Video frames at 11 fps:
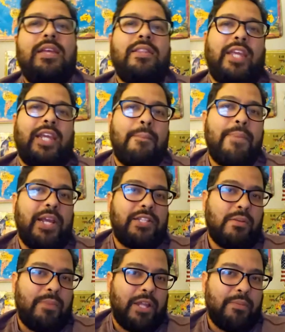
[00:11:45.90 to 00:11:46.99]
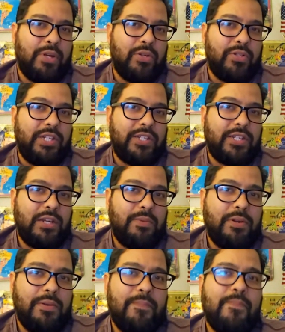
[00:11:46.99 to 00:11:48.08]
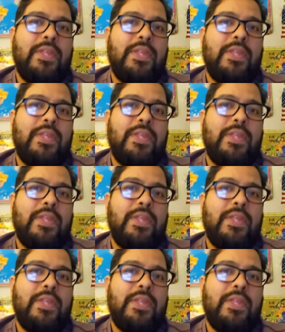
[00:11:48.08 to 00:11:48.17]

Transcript: They get picked up by the protein skimmer.